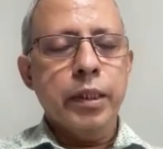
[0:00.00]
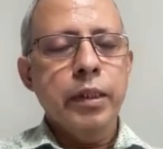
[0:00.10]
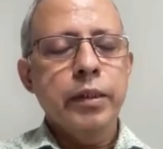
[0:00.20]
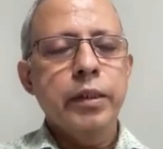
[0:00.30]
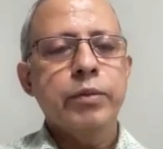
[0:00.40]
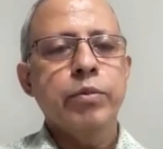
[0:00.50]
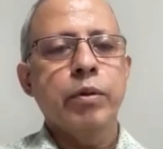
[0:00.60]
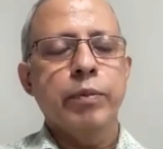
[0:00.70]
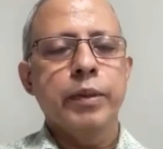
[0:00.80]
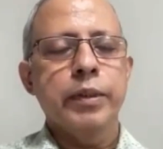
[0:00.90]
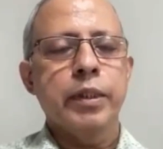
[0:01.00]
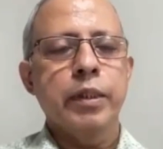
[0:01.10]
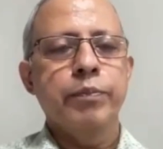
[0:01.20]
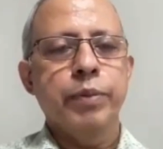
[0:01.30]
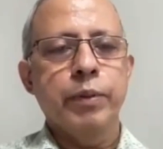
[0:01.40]
exactly this square root of n
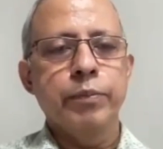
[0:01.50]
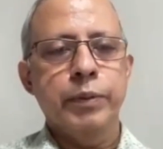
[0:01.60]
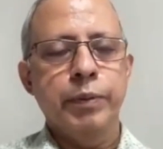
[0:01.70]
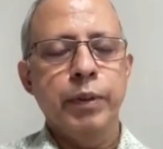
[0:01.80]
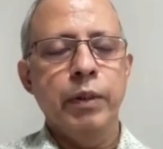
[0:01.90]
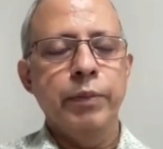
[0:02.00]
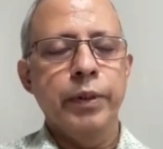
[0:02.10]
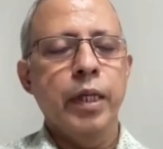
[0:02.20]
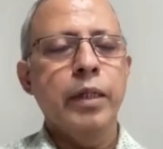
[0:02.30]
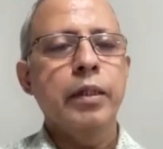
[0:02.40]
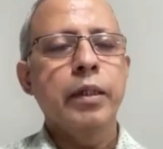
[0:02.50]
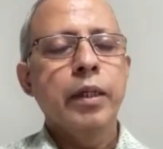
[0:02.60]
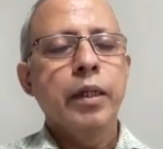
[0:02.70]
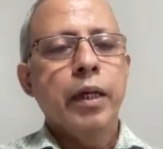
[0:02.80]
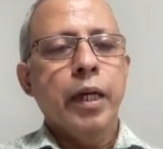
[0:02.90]
step from speed limit. And
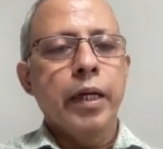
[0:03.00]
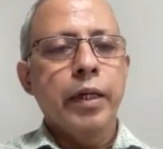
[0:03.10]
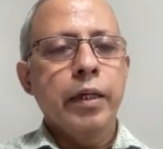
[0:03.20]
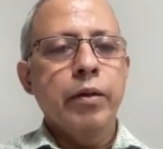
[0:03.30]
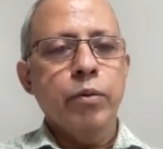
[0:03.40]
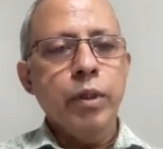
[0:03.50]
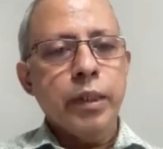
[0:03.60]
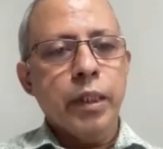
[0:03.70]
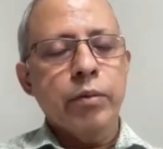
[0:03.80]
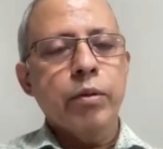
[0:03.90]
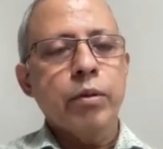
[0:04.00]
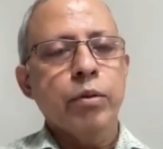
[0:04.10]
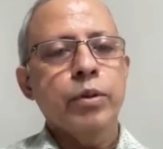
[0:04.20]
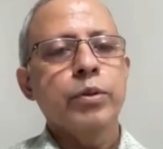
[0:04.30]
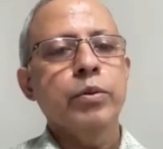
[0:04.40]
not only that, you can
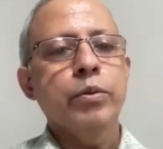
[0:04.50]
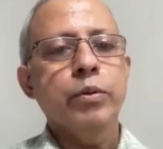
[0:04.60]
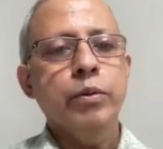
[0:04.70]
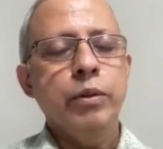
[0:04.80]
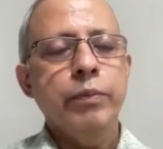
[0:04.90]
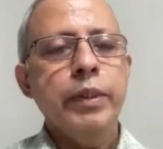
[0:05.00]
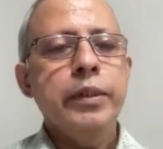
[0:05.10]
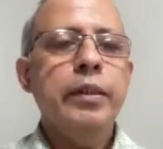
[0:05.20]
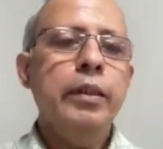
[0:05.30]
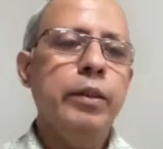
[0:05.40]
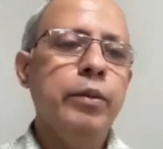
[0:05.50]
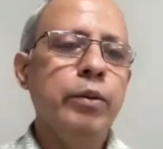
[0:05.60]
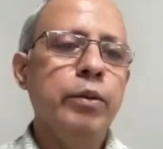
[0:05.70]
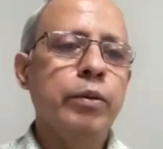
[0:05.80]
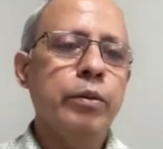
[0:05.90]
also imagine
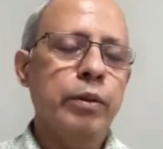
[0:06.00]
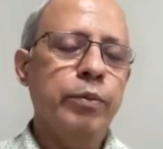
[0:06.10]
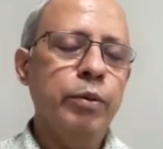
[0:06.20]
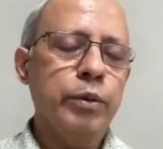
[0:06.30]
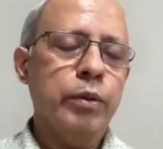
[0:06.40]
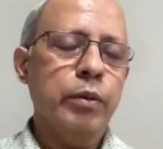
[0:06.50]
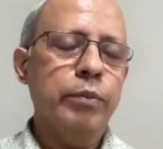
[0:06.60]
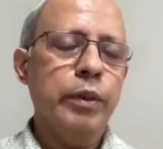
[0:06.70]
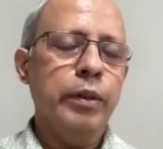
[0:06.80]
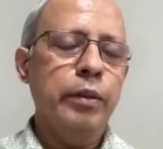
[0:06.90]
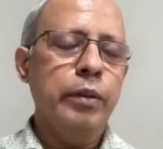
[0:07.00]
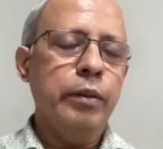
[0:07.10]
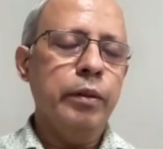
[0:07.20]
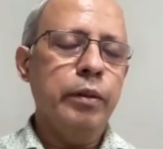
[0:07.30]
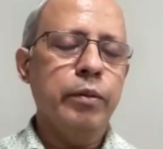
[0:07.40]
your evolution of
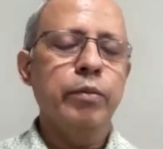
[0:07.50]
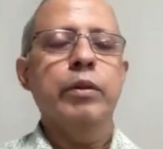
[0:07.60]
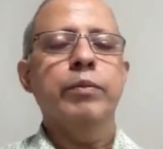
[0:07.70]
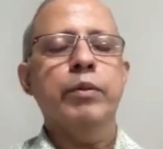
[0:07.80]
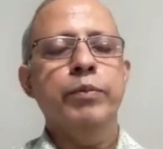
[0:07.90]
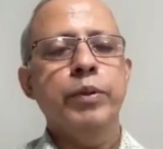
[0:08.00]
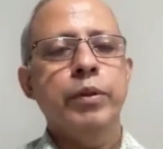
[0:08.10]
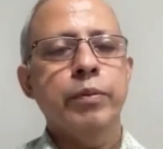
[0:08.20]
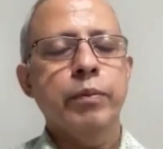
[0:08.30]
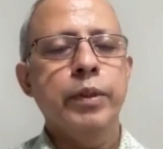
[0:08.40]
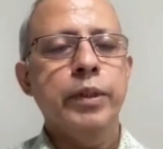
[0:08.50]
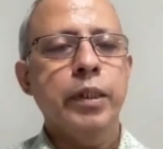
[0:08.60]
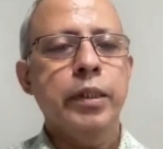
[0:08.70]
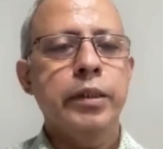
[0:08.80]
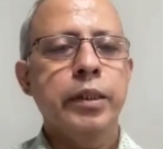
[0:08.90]
the quantum computer from
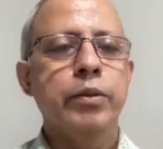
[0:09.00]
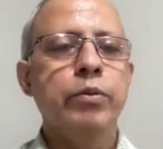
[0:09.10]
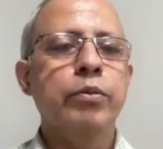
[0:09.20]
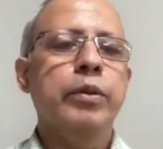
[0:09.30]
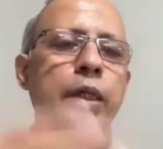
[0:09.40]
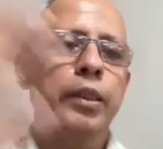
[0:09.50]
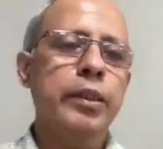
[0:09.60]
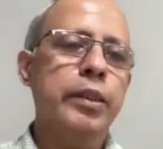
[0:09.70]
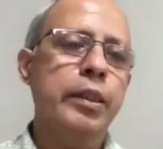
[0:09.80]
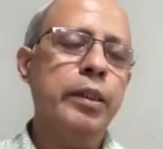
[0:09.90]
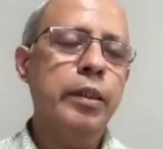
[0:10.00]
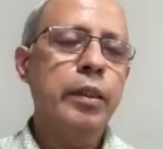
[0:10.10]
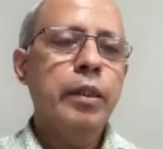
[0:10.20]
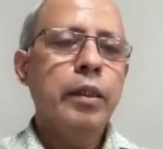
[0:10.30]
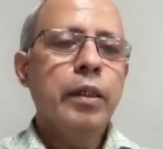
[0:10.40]
initial state to target state
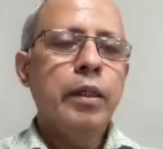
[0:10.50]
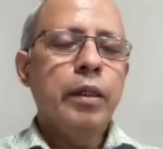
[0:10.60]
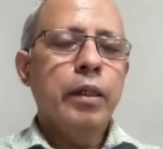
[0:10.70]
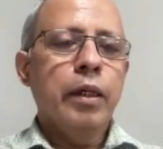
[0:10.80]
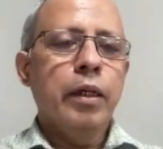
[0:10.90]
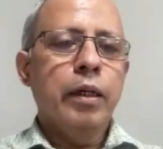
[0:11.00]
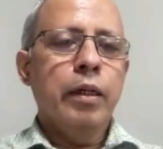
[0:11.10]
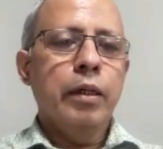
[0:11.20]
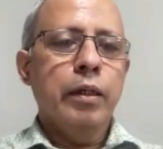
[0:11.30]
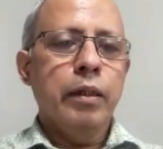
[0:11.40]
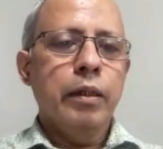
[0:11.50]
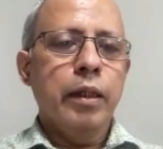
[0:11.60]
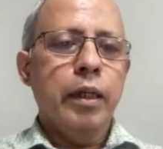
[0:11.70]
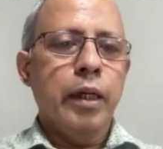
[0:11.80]
as